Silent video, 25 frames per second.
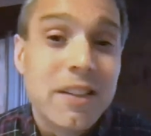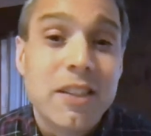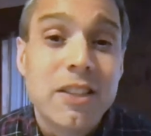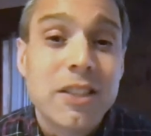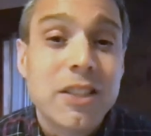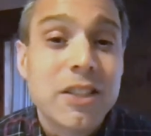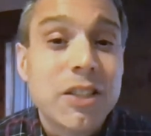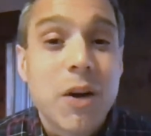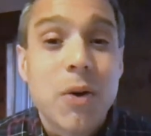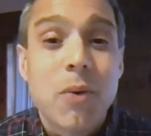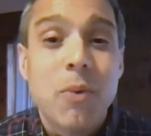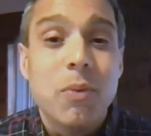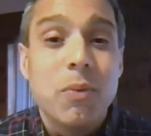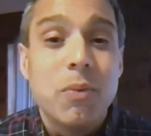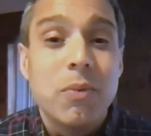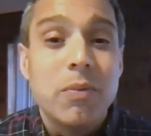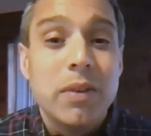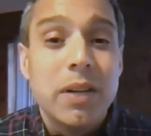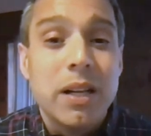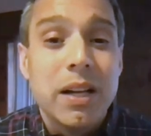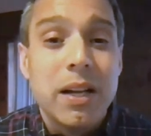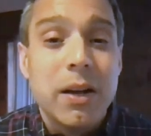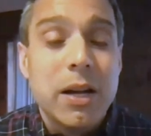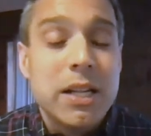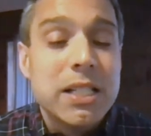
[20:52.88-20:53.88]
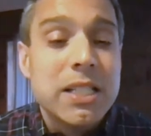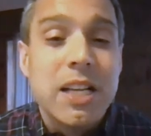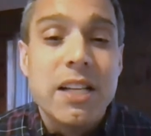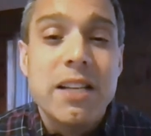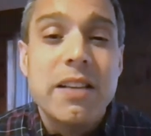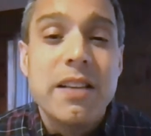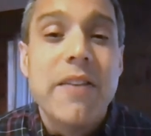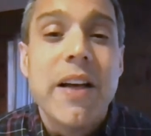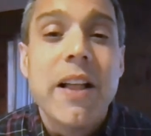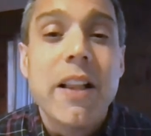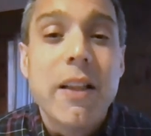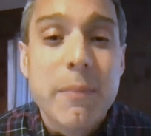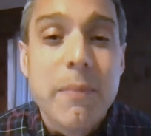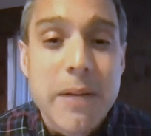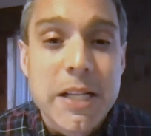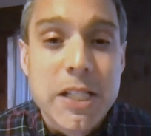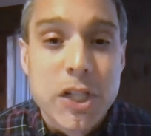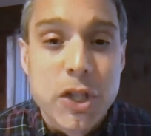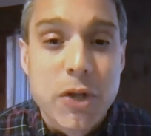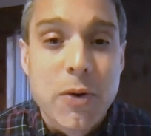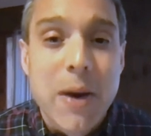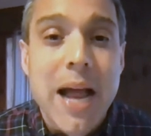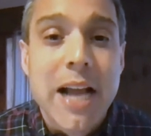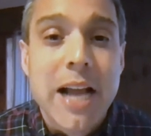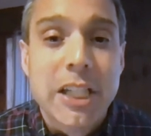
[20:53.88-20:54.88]
so it's a development
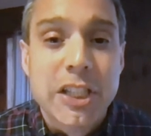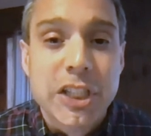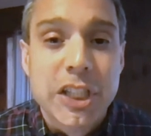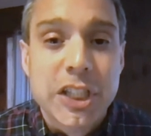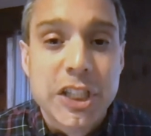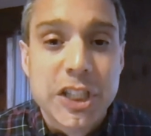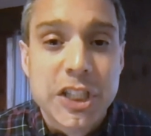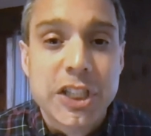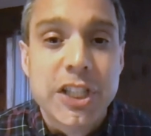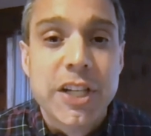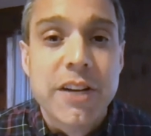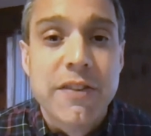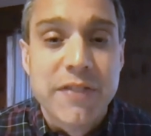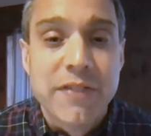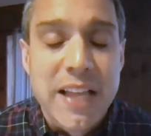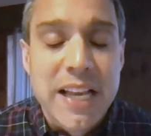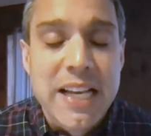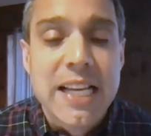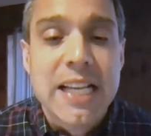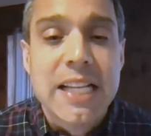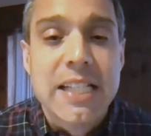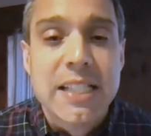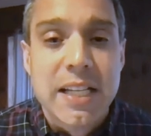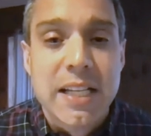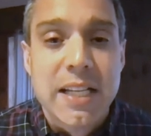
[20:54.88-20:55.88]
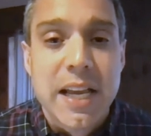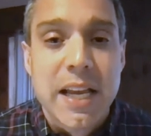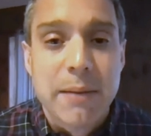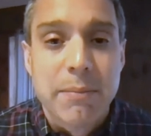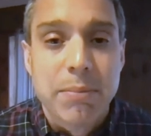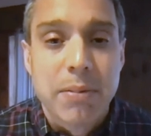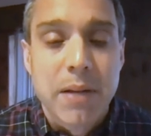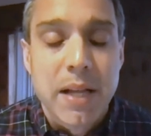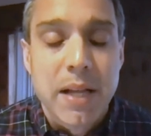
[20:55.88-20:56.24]
strategy shift that needs to take